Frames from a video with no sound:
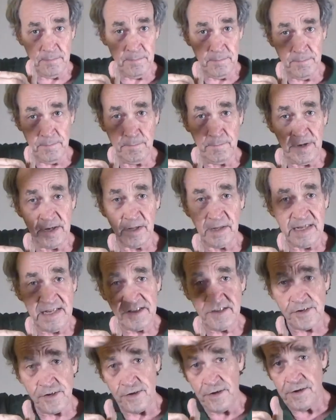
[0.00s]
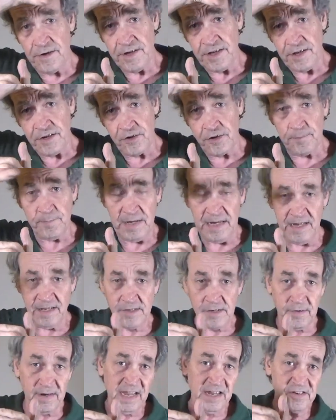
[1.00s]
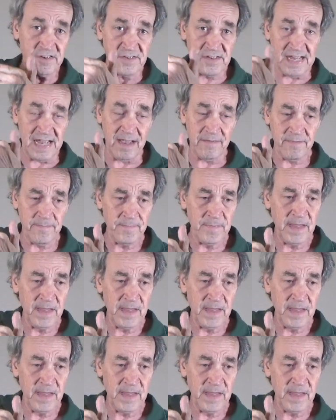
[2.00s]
Middle Eastern and Europeans or Asians have,